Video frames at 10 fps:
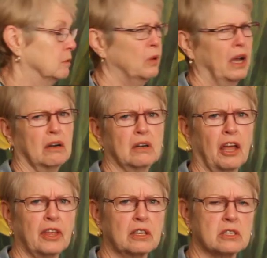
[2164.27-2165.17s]
Well, I
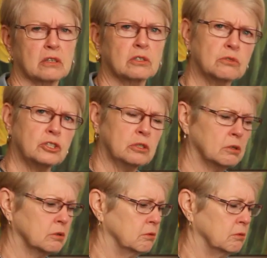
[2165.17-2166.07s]
think so, don't
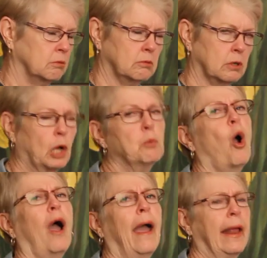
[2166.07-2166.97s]
you? Come
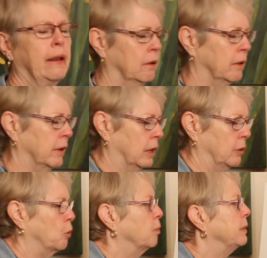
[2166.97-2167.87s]
on,
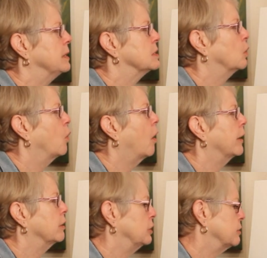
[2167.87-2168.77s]
don't be so
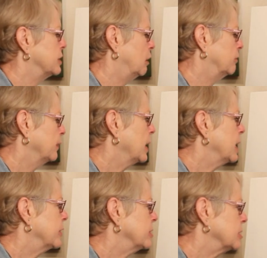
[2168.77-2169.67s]
hard on yourself.
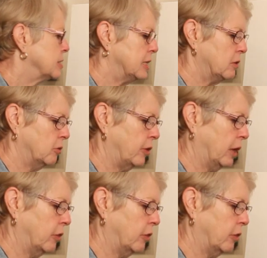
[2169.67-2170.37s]
This is the other thing.